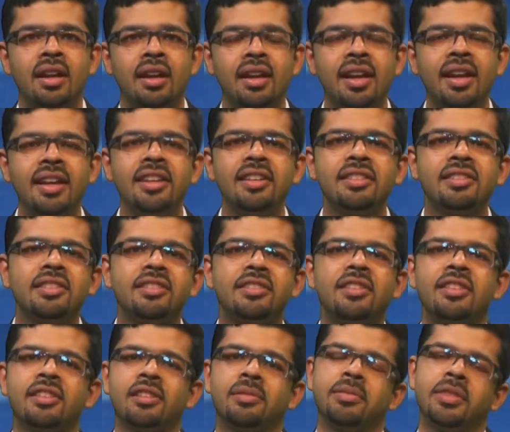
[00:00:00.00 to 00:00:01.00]
Ladies and
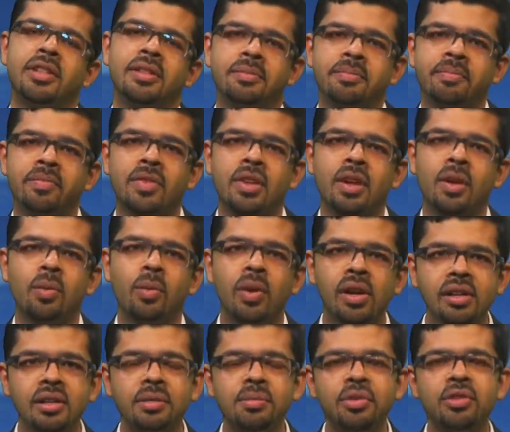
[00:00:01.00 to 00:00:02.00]
gentlemen,
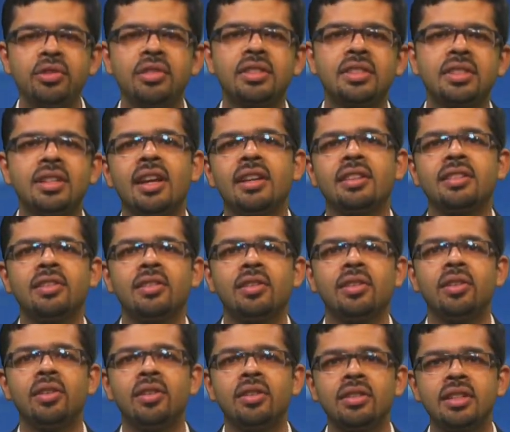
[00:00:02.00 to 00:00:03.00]
welcome to this
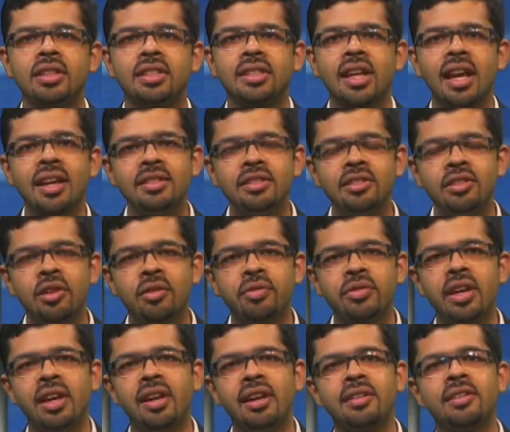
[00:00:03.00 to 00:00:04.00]
lecture on the sizing of
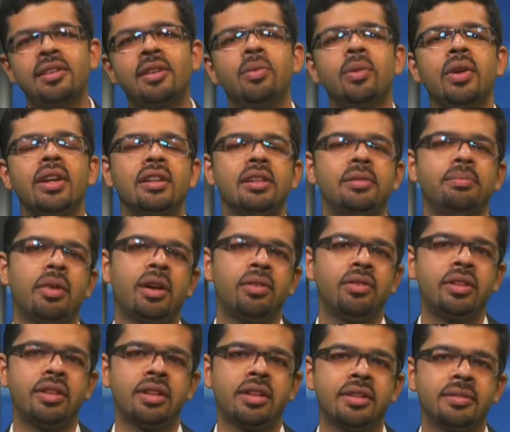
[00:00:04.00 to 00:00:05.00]
the electric vehicle
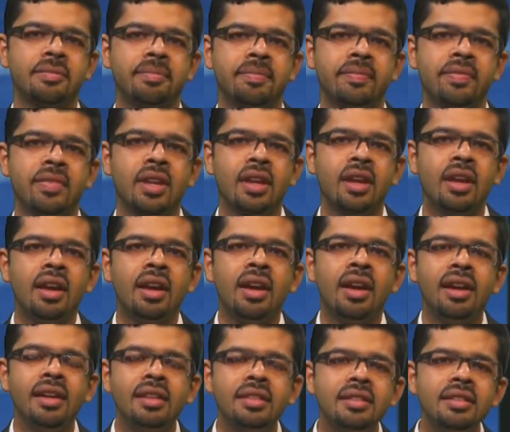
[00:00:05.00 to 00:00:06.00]
powertrain.
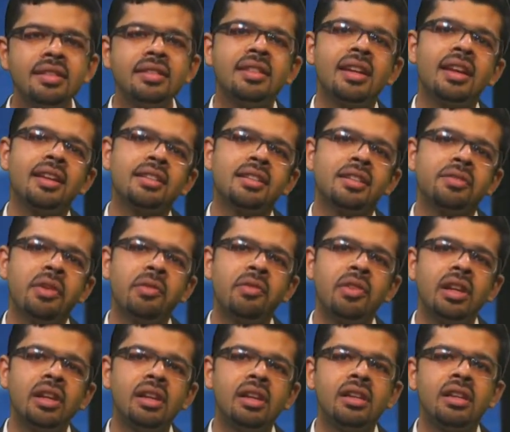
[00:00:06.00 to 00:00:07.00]
In this lecture, we
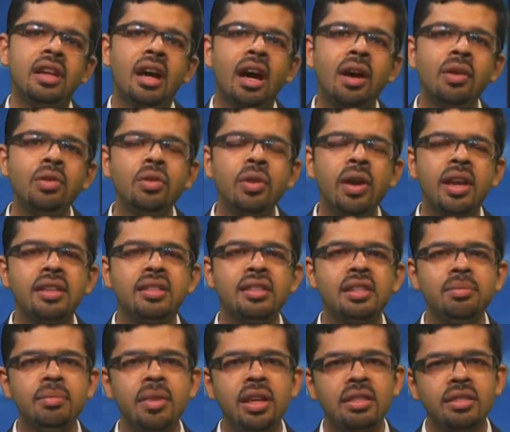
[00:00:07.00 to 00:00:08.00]
will learn how to
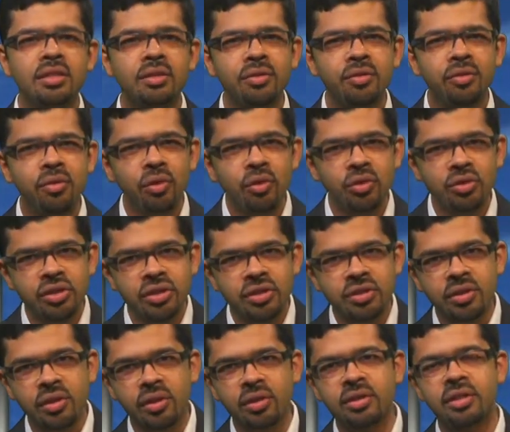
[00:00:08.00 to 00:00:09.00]
estimate the
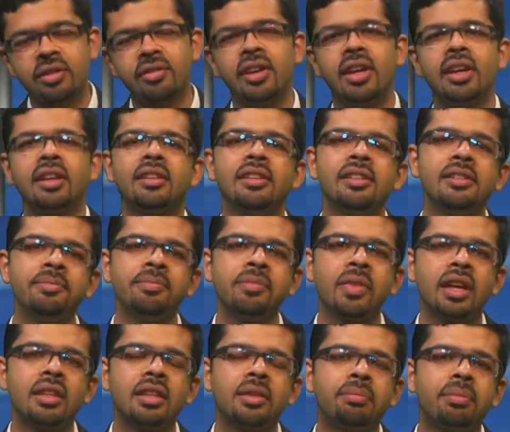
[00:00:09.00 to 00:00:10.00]
forces on the vehicle
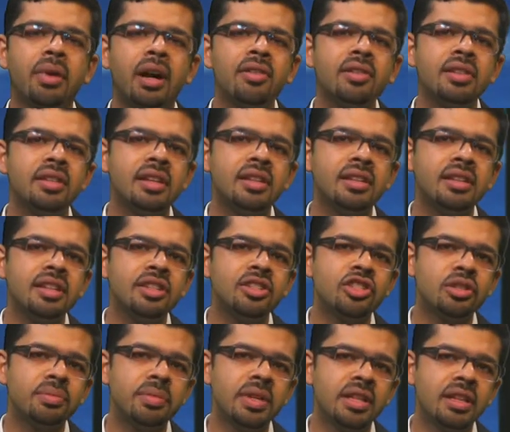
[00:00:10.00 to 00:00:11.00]
and the power that needs
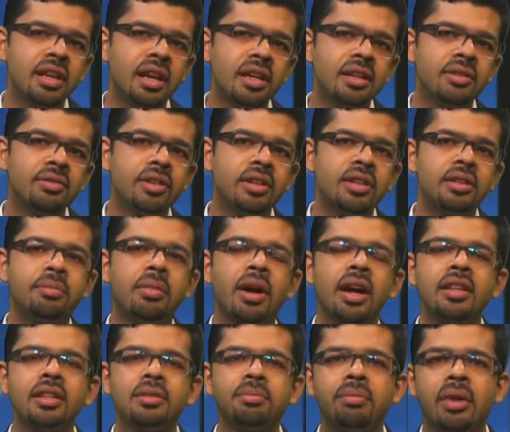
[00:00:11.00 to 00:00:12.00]
to be delivered
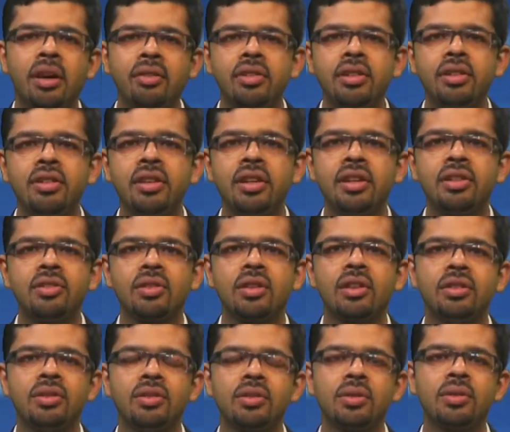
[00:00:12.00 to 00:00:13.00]
by the powertrain to
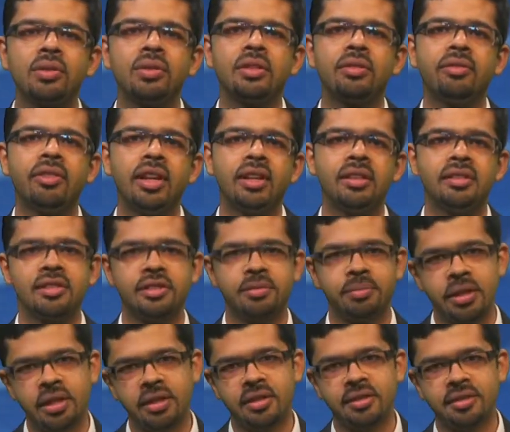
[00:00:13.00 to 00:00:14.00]
control the vehicle
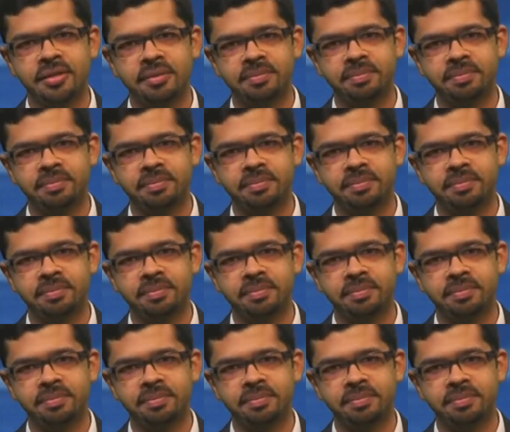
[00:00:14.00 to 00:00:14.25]
speed.